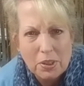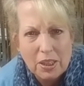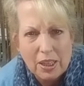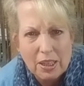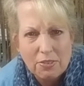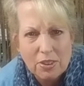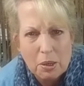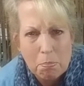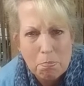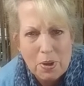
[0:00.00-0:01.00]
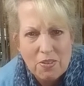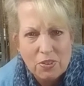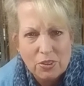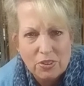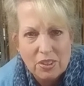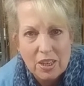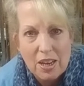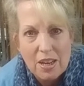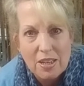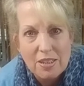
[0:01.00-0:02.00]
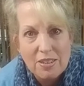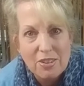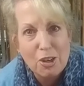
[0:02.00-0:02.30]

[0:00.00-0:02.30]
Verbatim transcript: but that gives it a beveled edge.